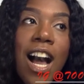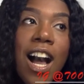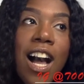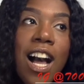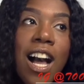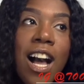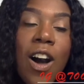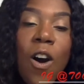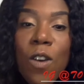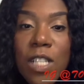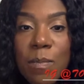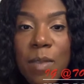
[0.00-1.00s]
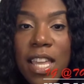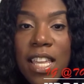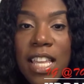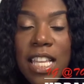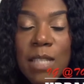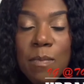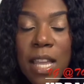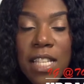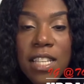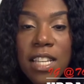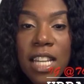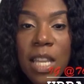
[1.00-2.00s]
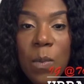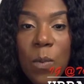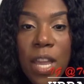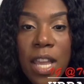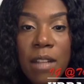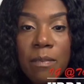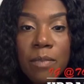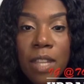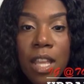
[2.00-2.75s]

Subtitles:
host pick is basically when